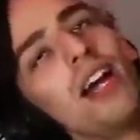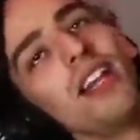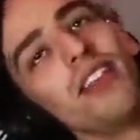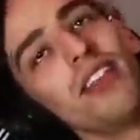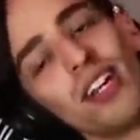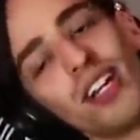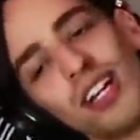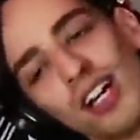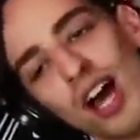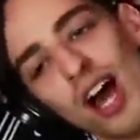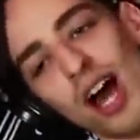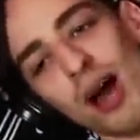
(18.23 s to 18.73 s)
in the
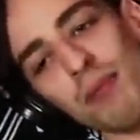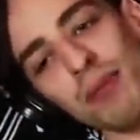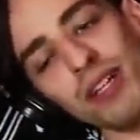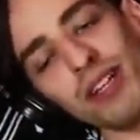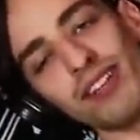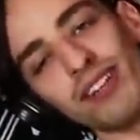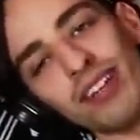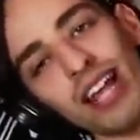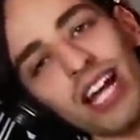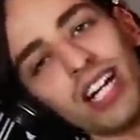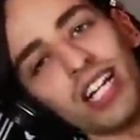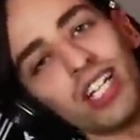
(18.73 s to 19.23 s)
comment
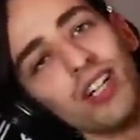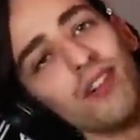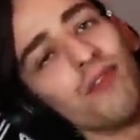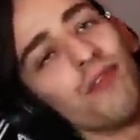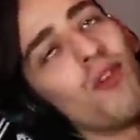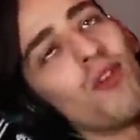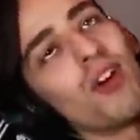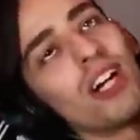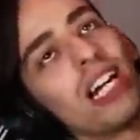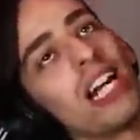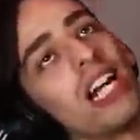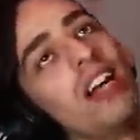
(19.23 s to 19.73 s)
section for
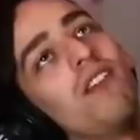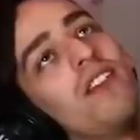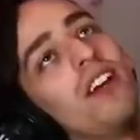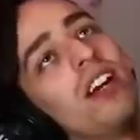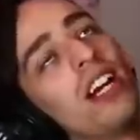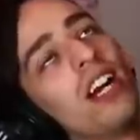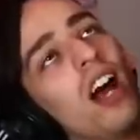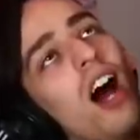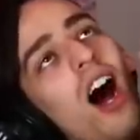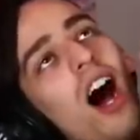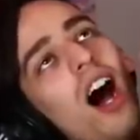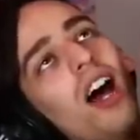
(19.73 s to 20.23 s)
giving
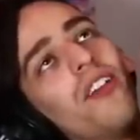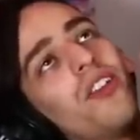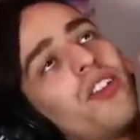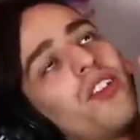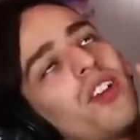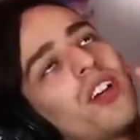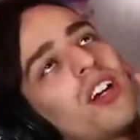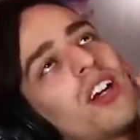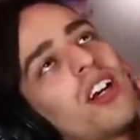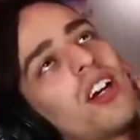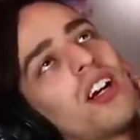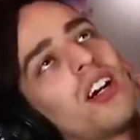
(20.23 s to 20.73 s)
us
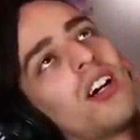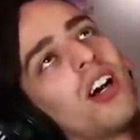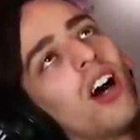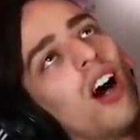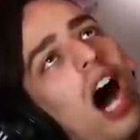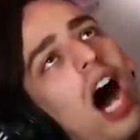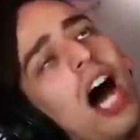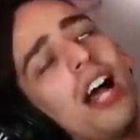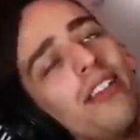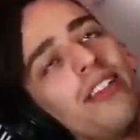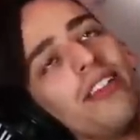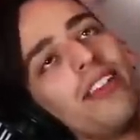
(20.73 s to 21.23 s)

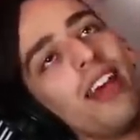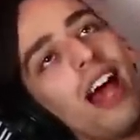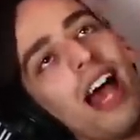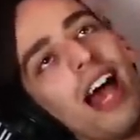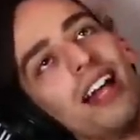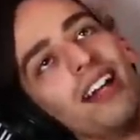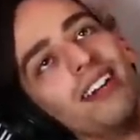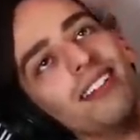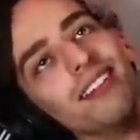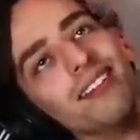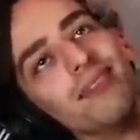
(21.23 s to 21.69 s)
content.